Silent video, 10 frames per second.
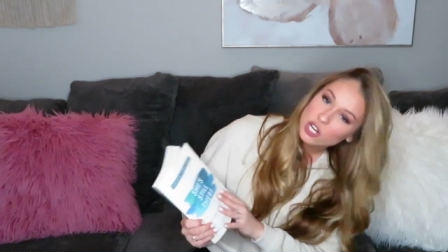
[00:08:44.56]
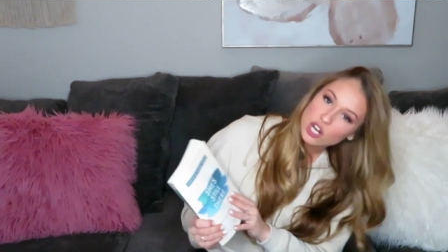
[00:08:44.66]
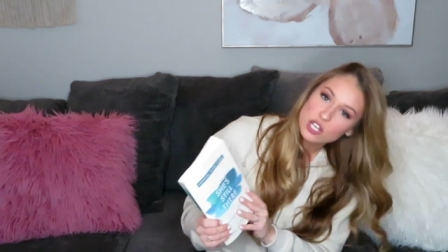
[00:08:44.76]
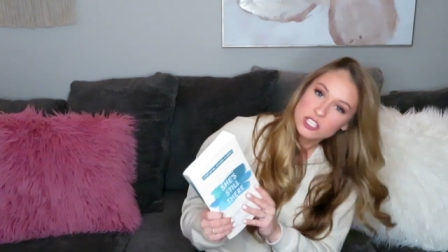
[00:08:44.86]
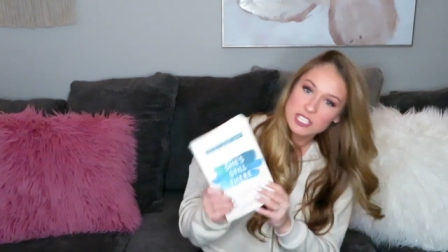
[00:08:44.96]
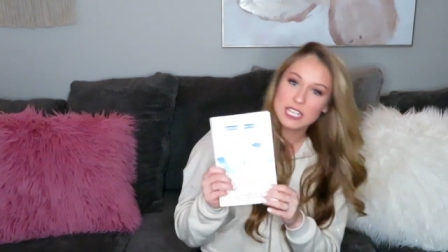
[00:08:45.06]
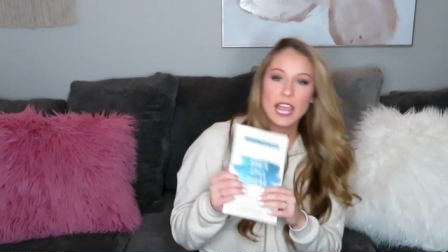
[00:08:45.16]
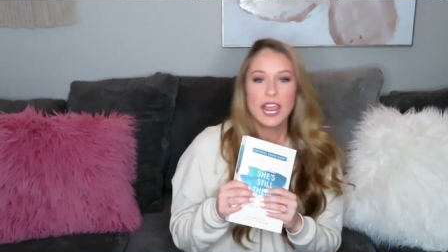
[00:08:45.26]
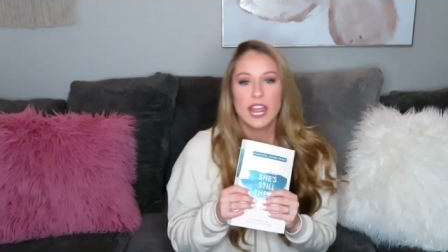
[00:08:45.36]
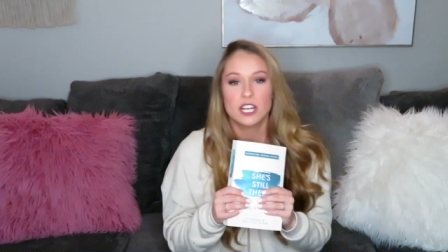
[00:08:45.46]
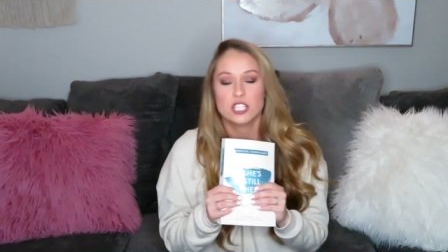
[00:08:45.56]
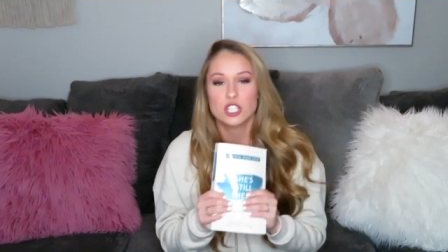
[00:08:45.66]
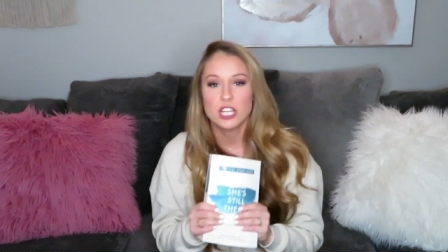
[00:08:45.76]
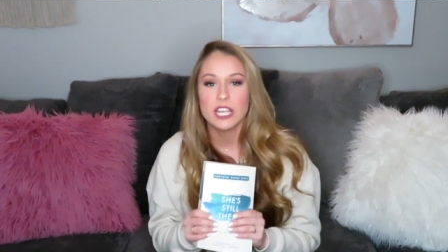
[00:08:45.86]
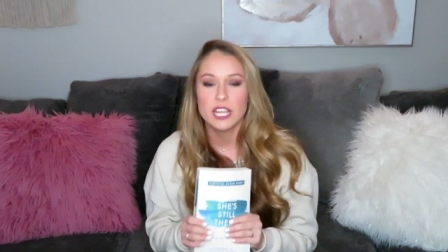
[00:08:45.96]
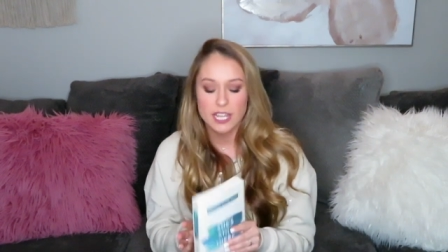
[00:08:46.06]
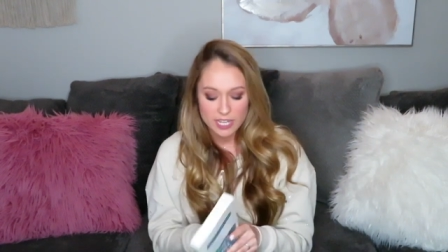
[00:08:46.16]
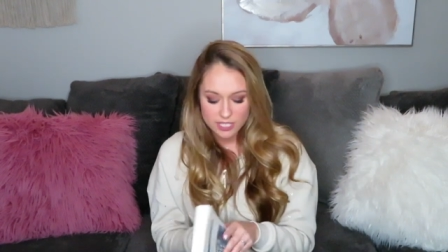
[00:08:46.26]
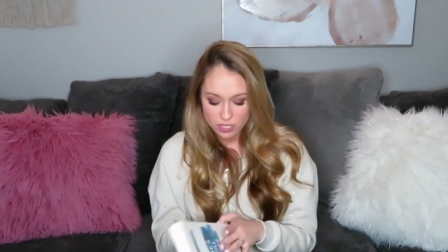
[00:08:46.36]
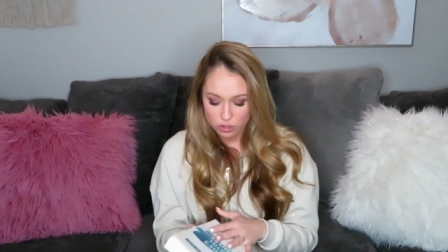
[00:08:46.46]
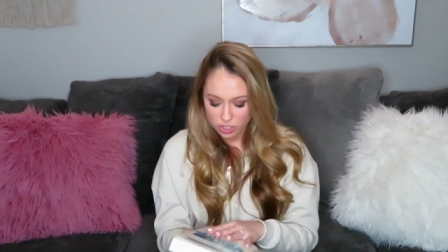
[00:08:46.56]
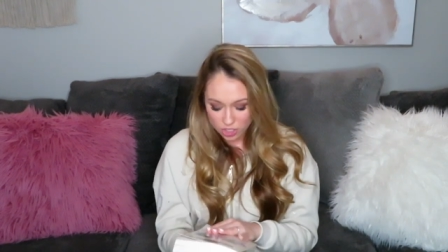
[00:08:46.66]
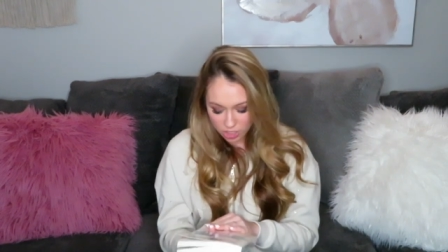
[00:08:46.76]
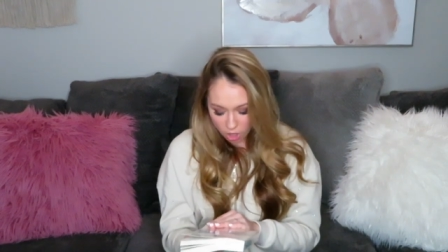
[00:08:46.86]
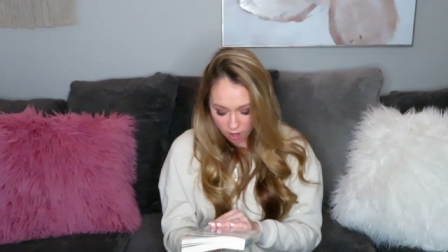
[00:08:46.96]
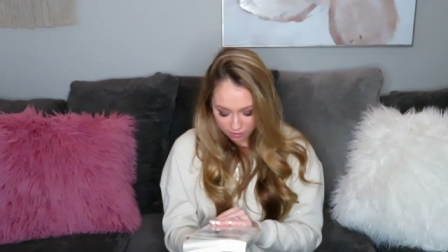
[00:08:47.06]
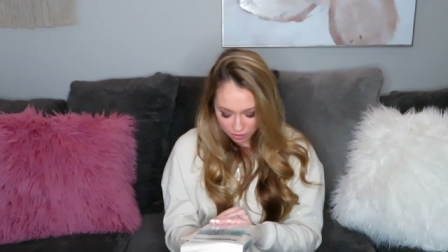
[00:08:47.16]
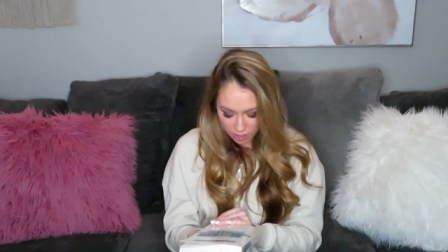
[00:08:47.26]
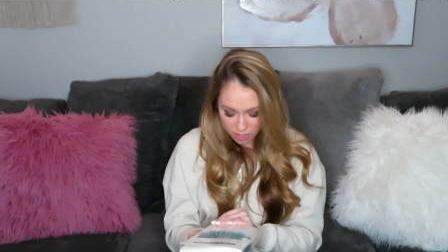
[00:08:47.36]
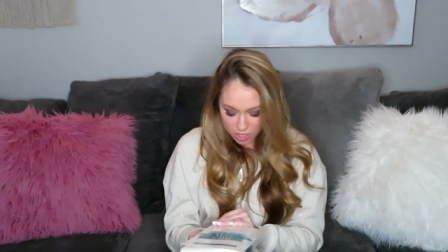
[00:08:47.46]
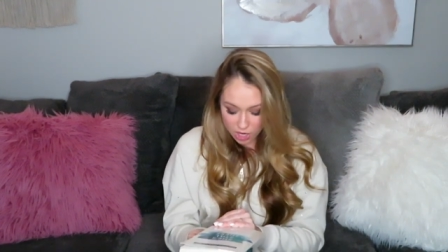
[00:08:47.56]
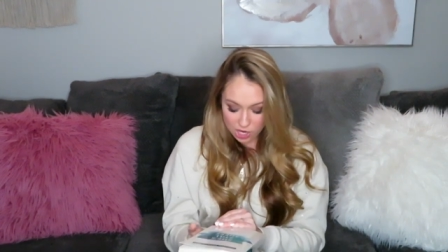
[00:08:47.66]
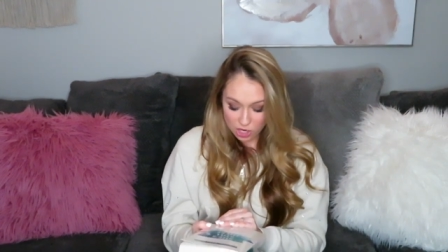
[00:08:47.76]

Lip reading: Hurst, and she is a Christian author.